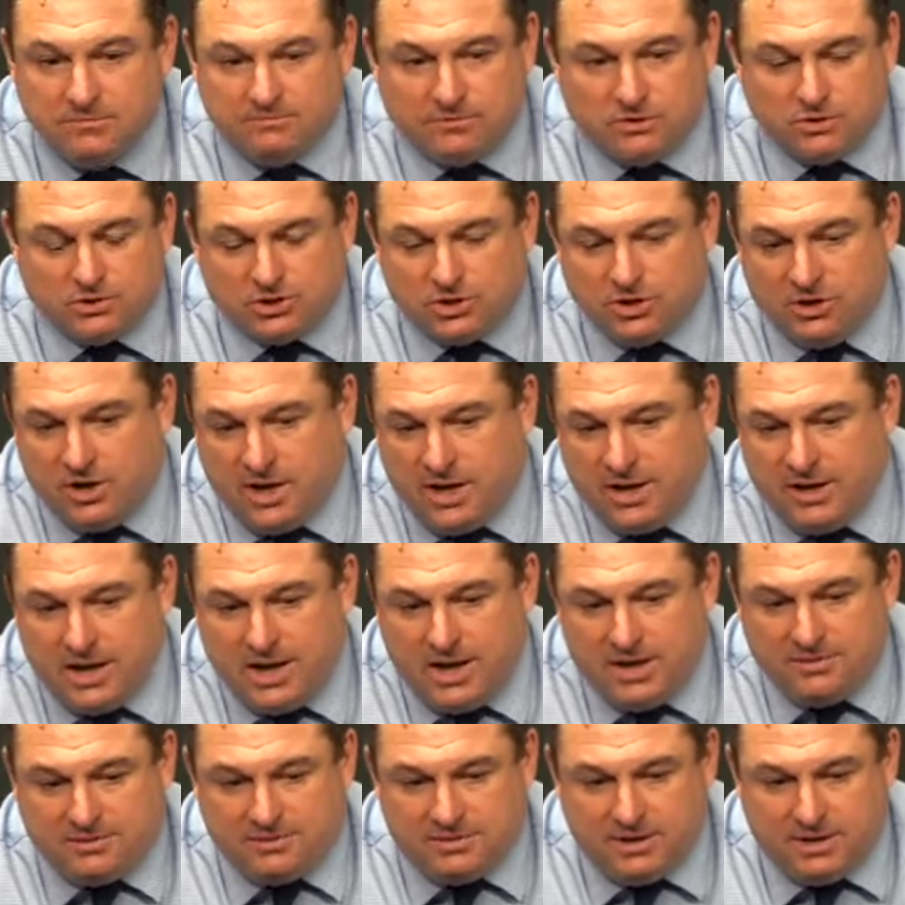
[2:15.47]
For sure. I,
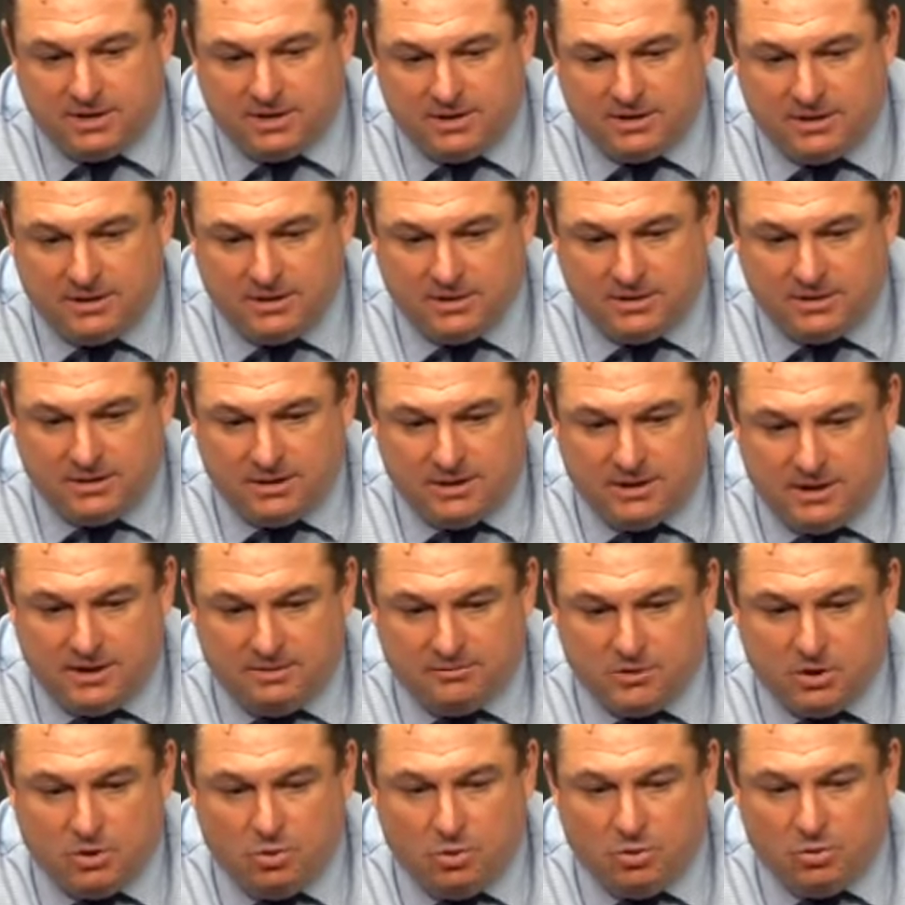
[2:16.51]
I think
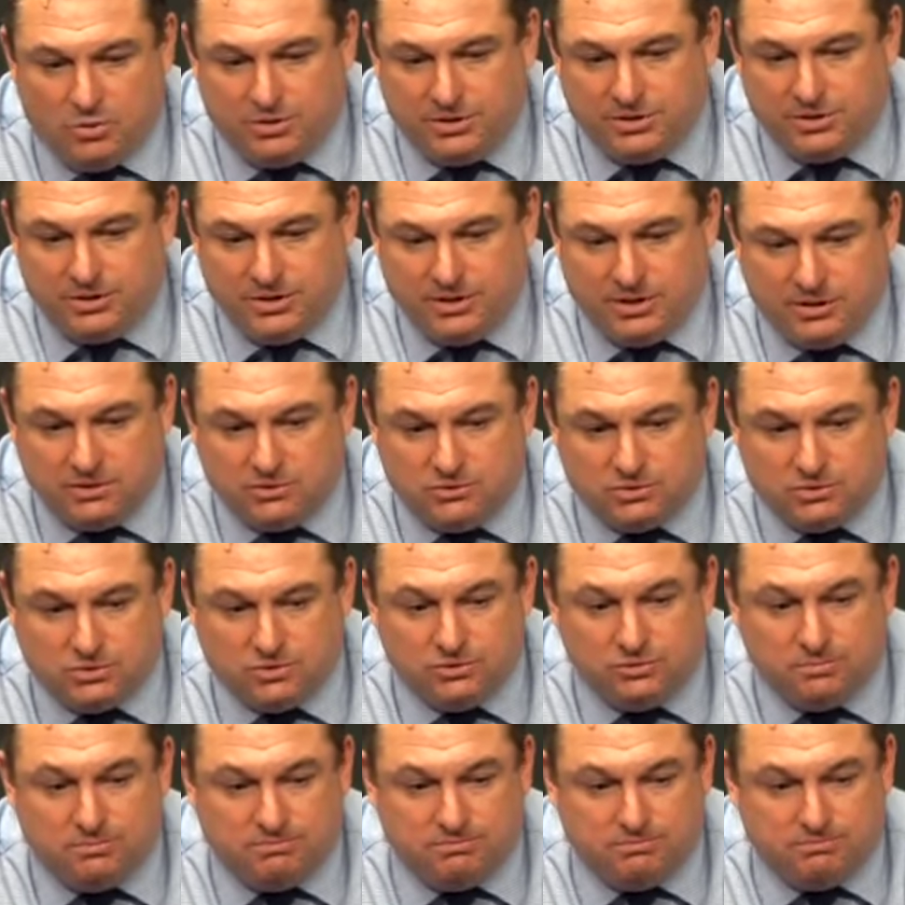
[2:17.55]
um, the Holden uh,
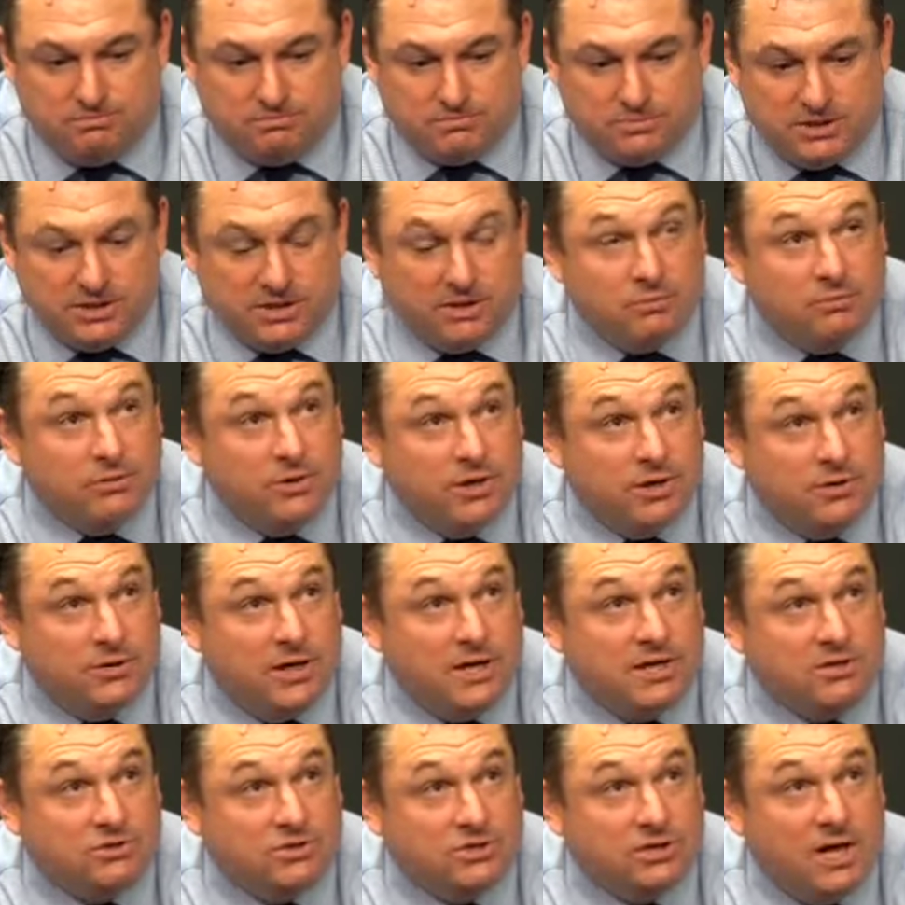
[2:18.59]
Zub did a real
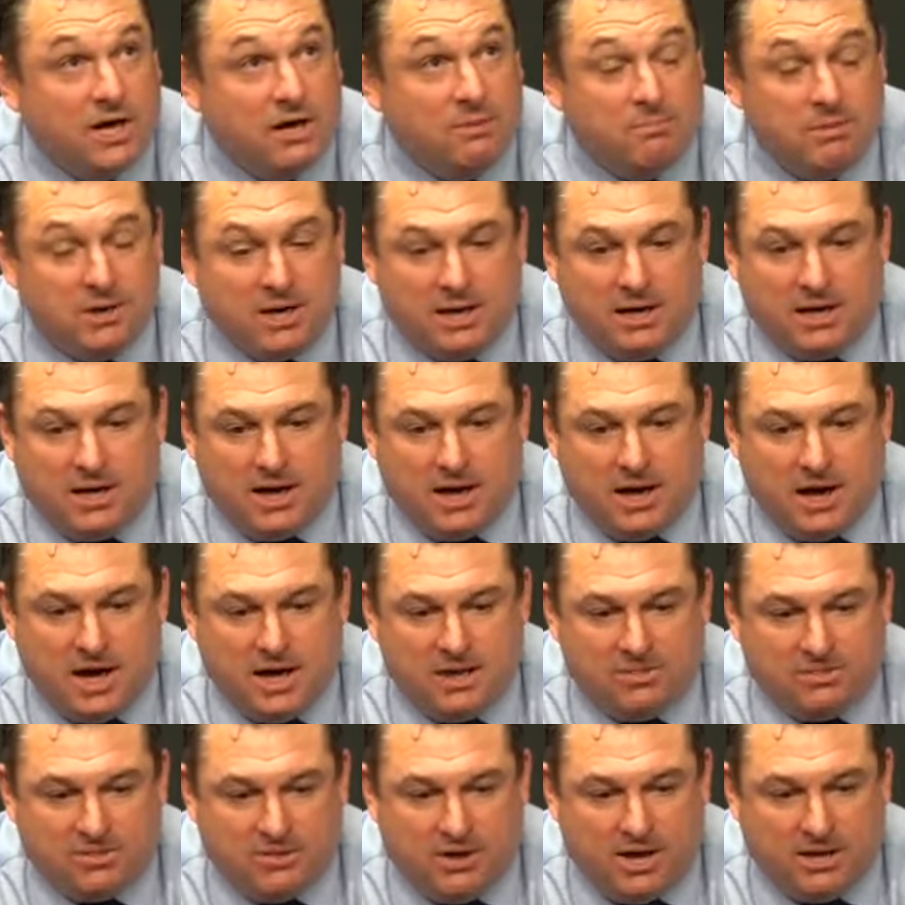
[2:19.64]
nice job, but I,
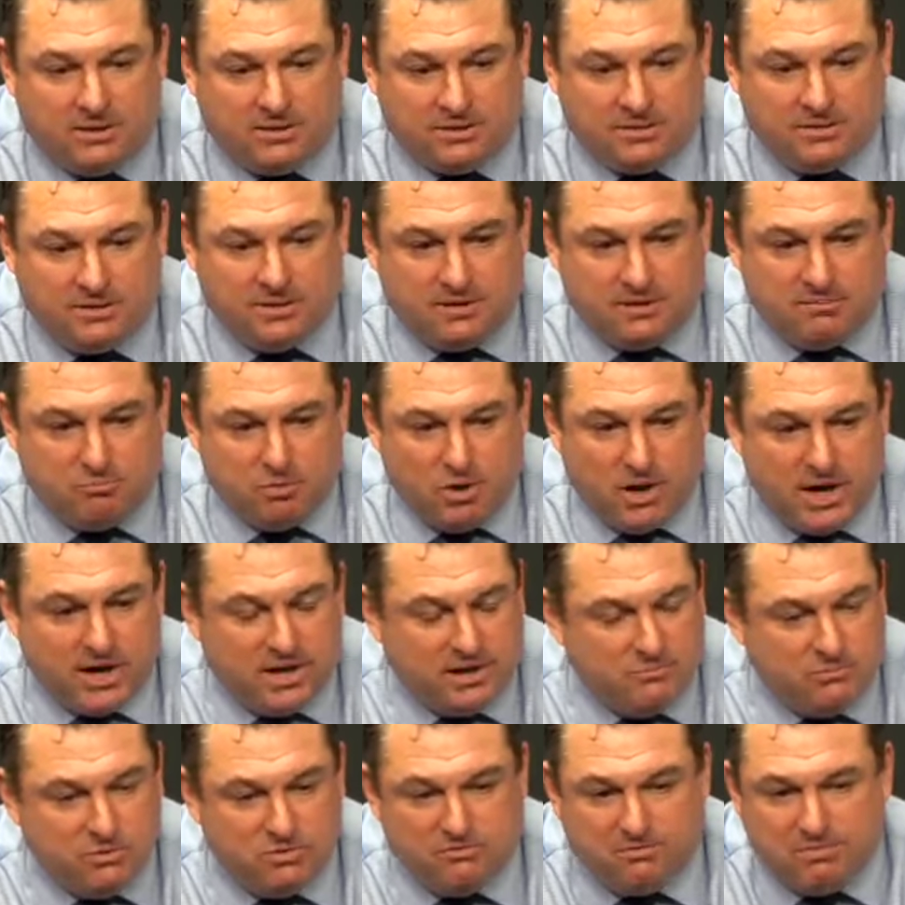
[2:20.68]
I thought uh,
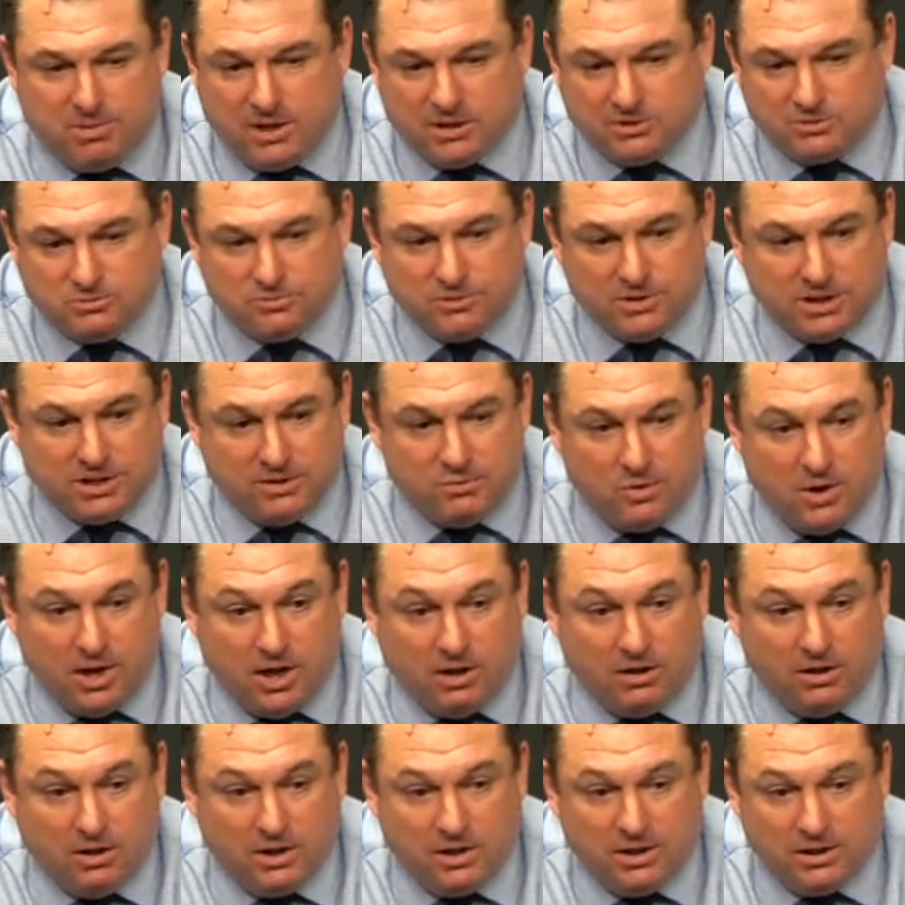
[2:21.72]
Branny moved pucks really
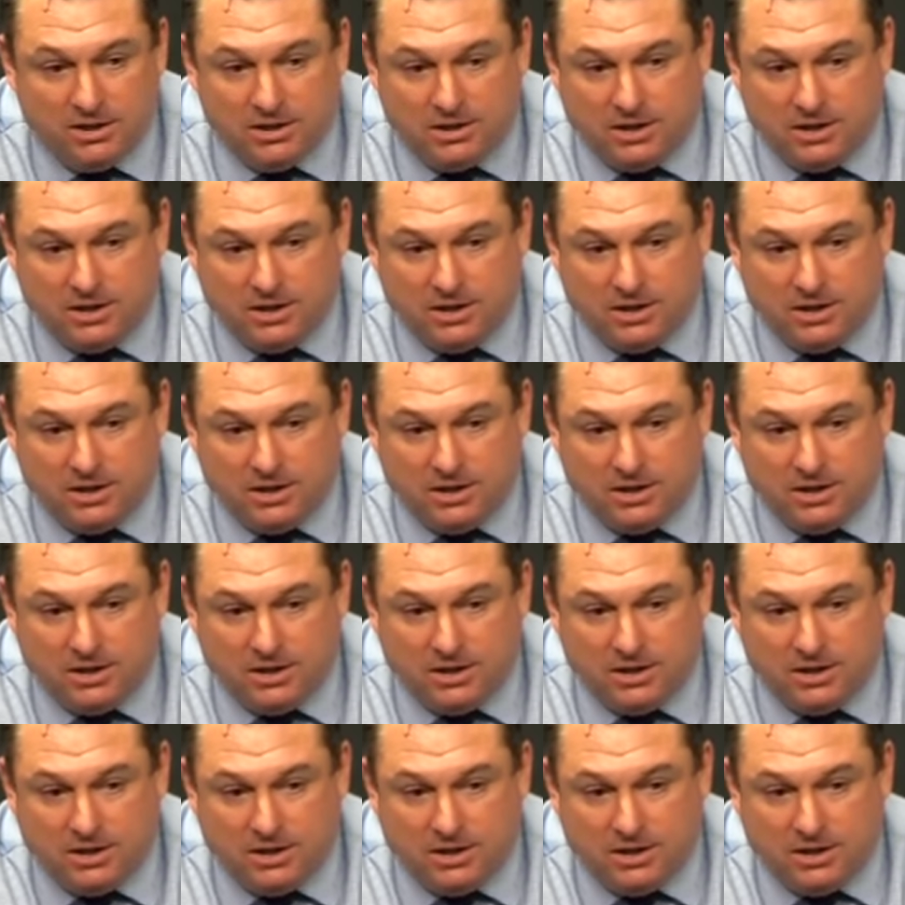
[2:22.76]
well.